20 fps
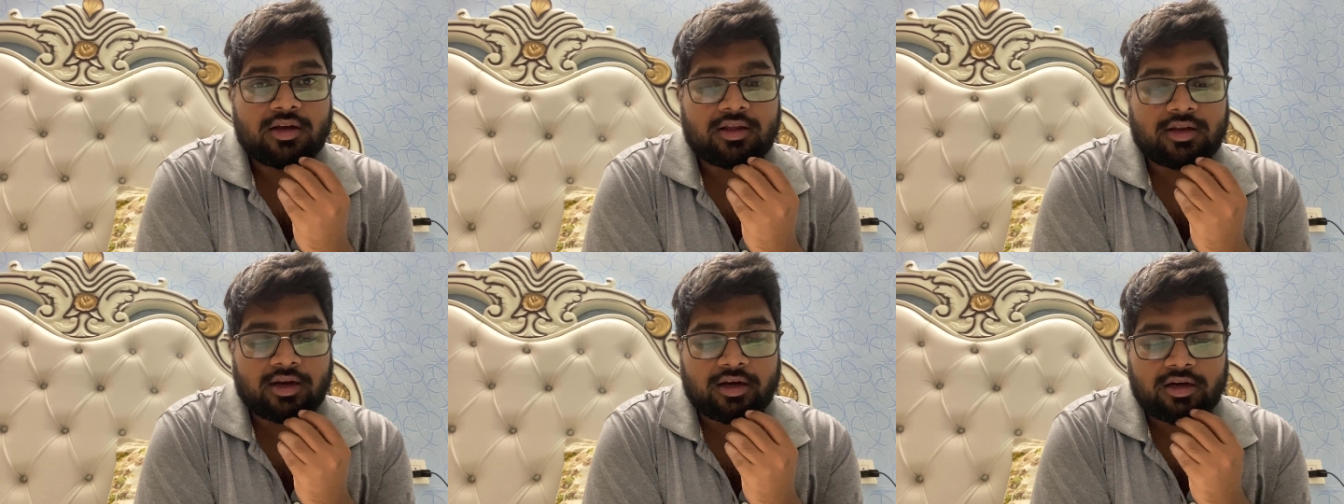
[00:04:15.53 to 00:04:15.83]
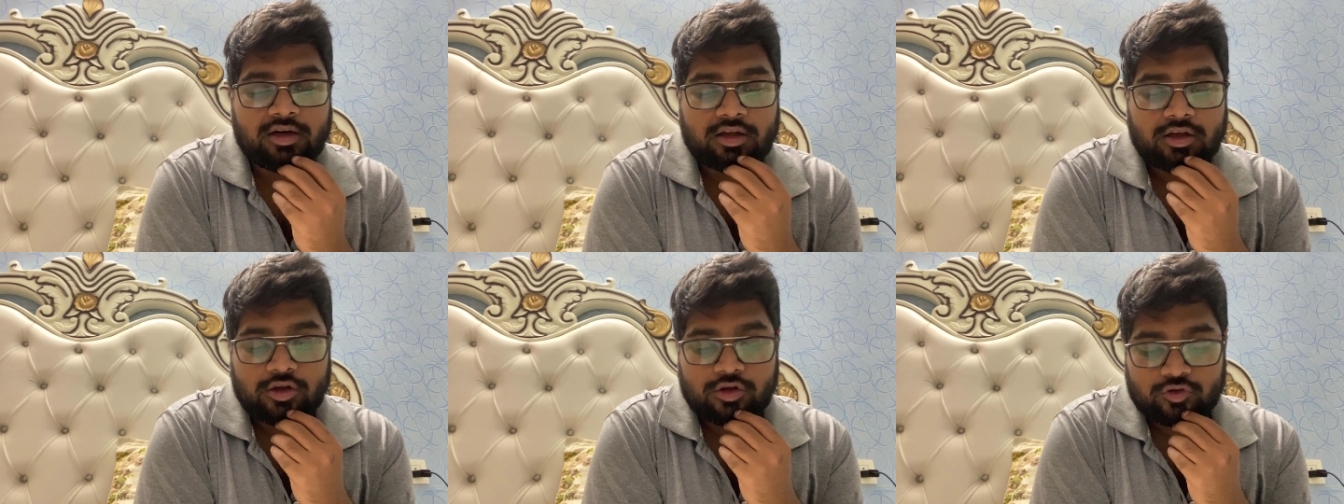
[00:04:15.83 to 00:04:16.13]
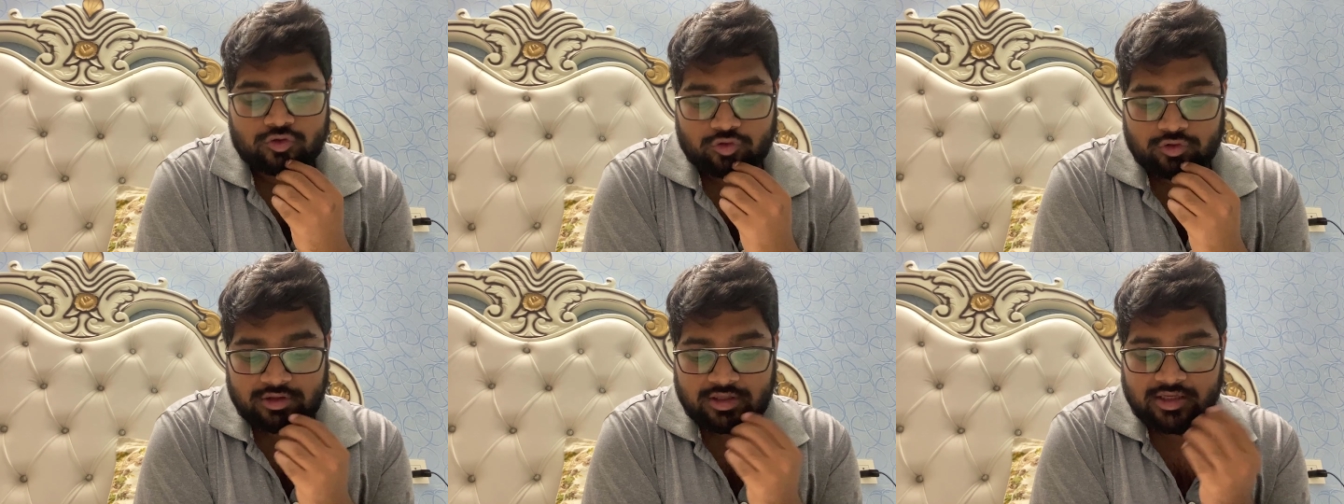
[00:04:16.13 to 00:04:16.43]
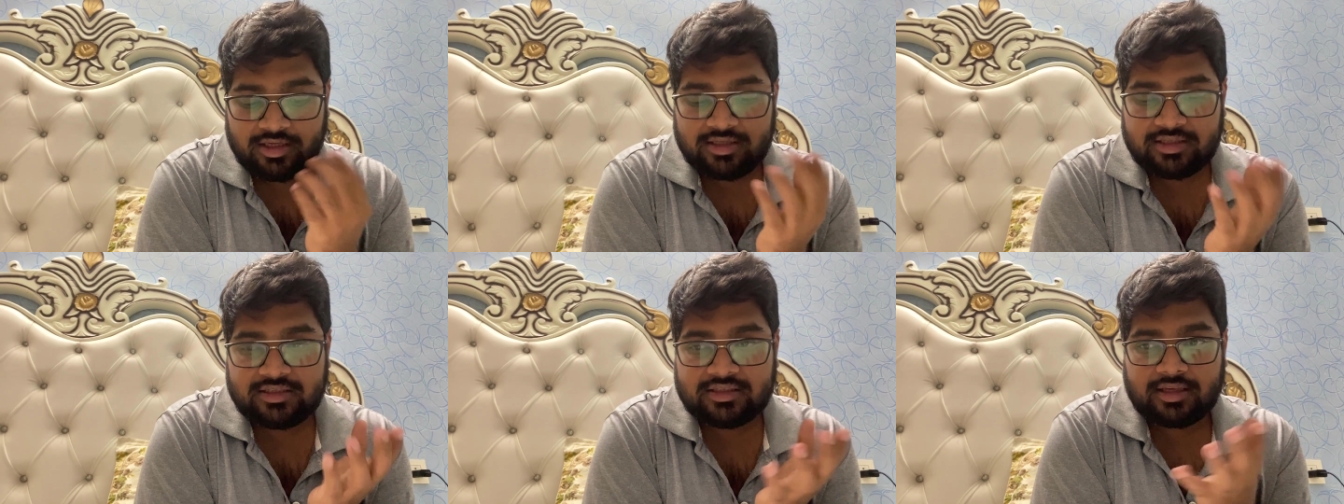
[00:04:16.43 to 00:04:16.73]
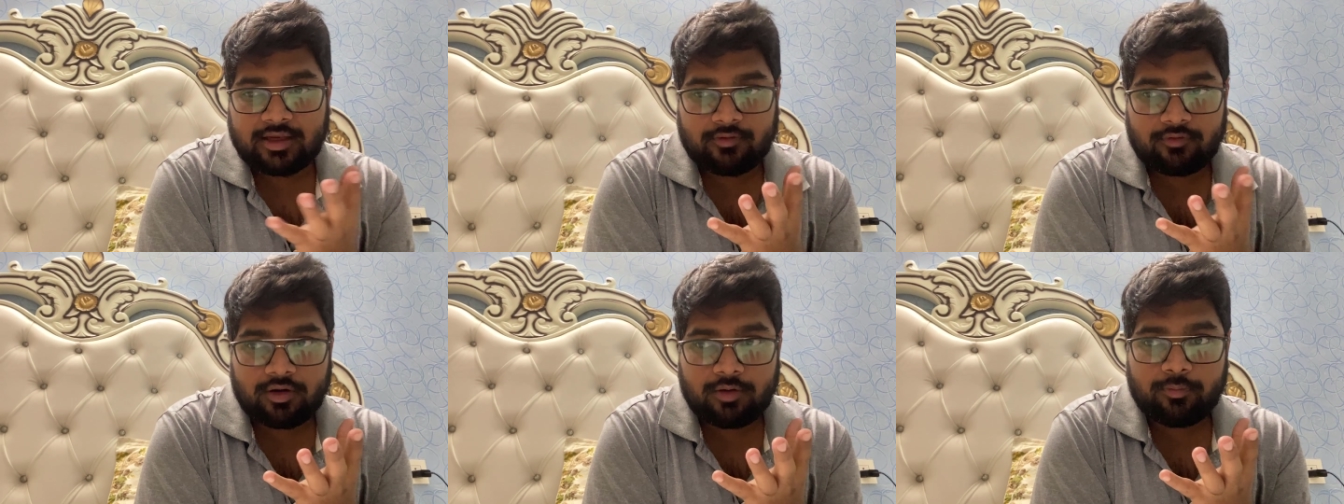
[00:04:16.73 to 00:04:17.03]
right so these
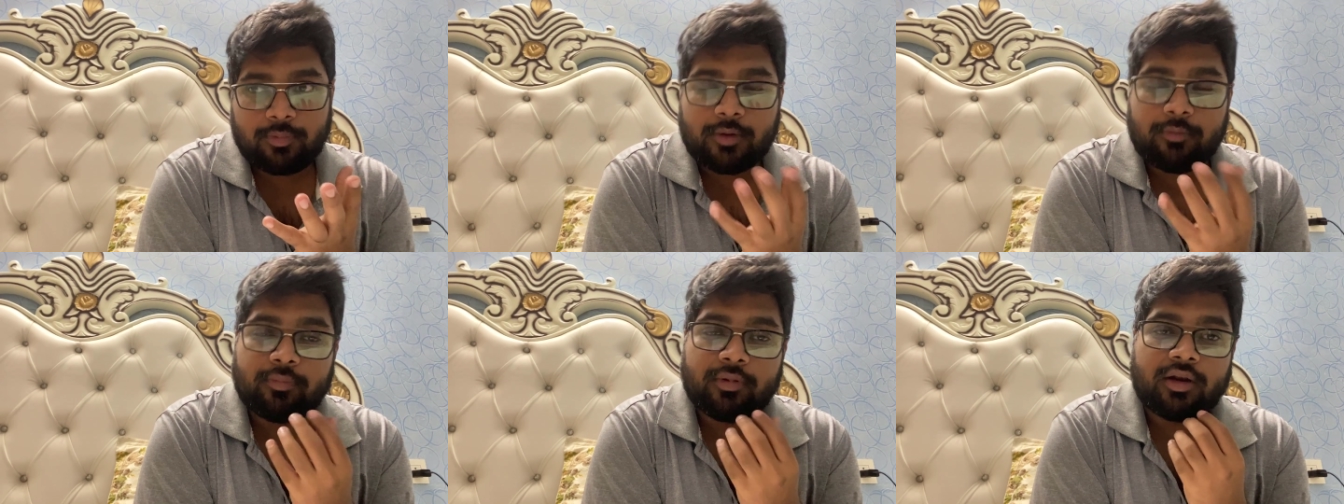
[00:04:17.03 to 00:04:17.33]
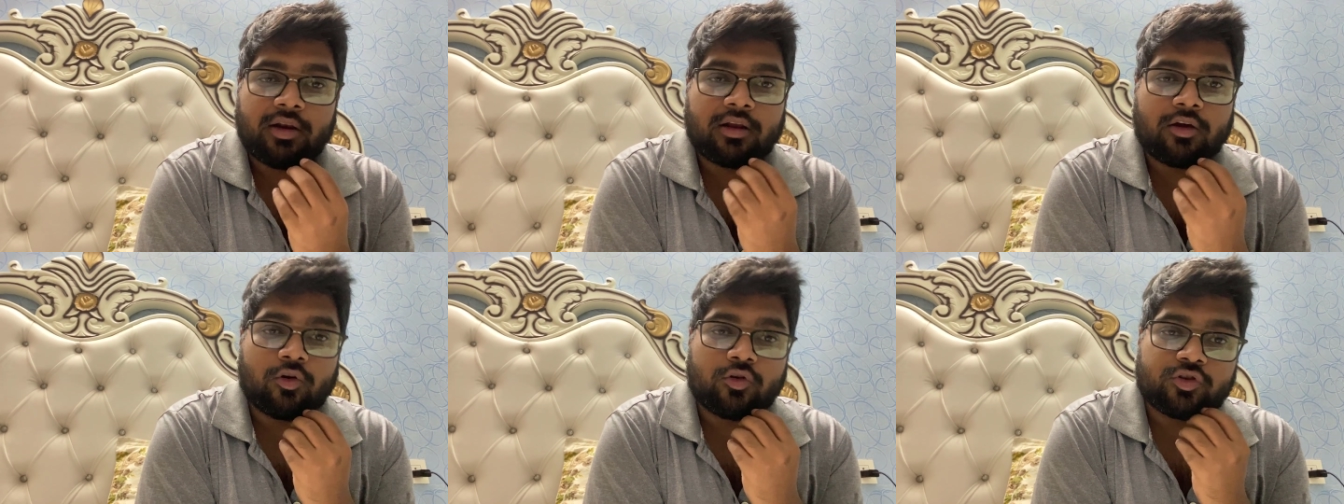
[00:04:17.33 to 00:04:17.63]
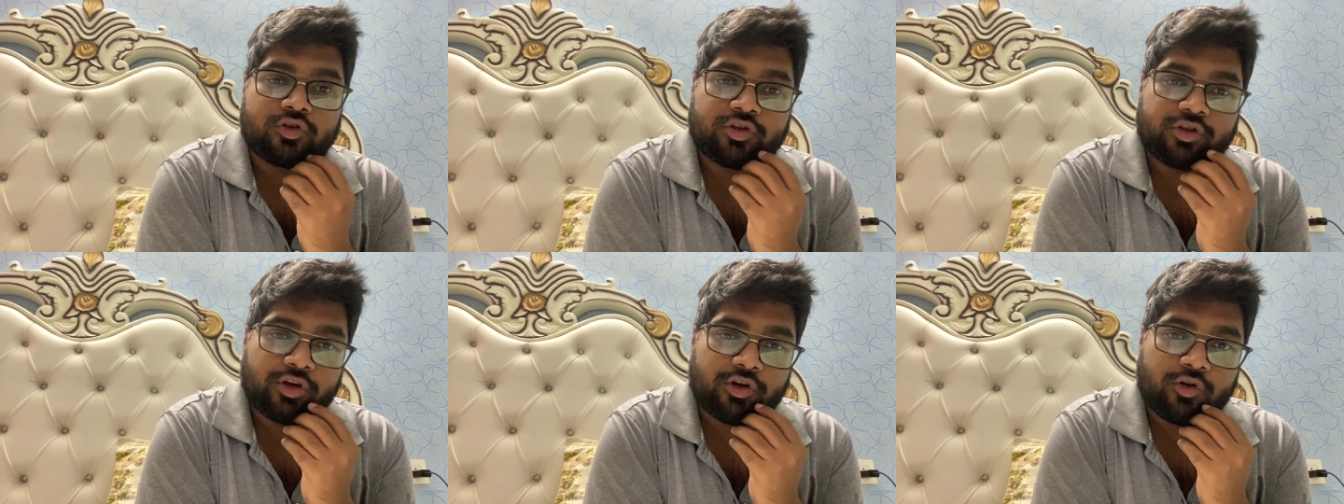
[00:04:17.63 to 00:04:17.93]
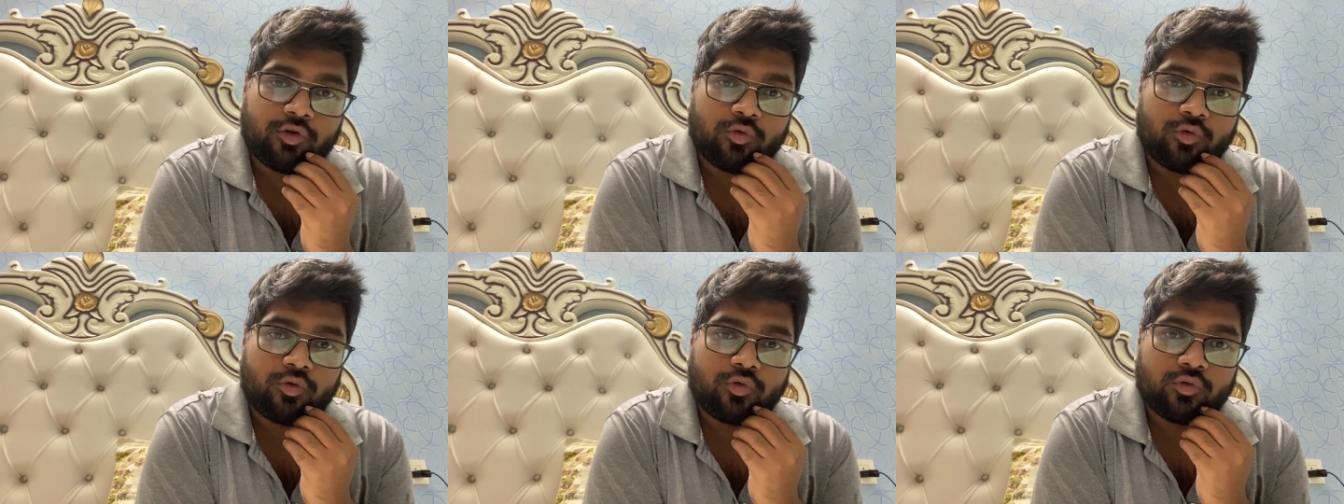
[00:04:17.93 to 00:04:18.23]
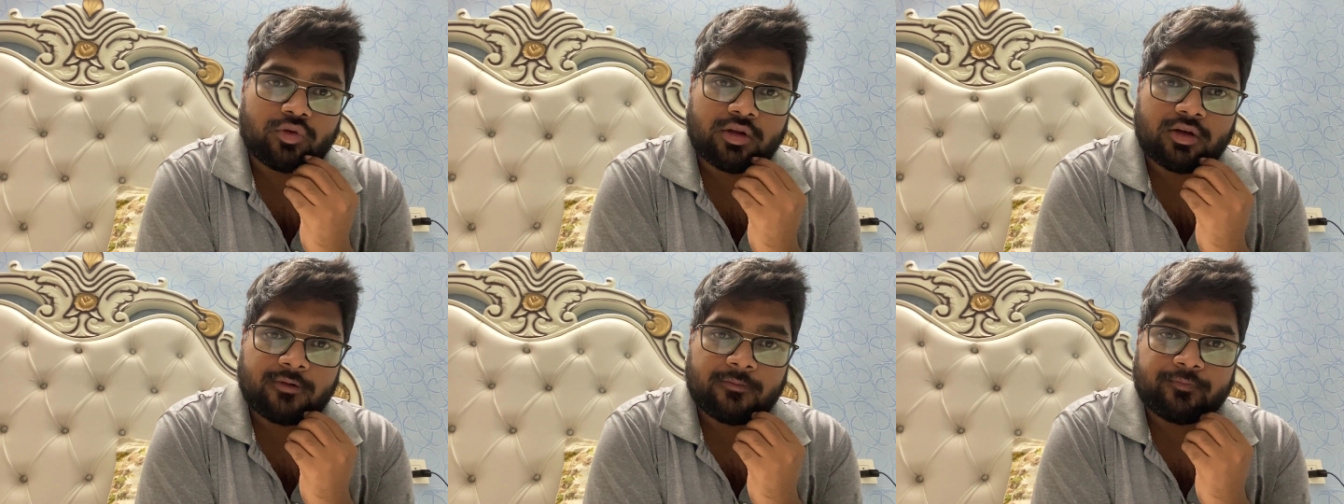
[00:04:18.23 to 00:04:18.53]
seven people constitute
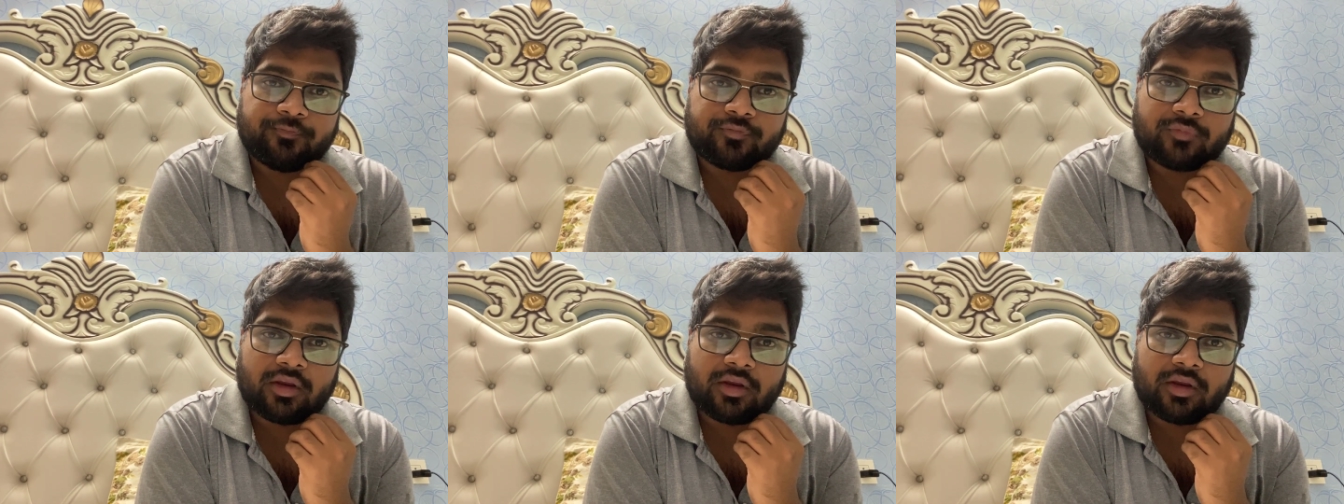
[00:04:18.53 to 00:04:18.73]
to the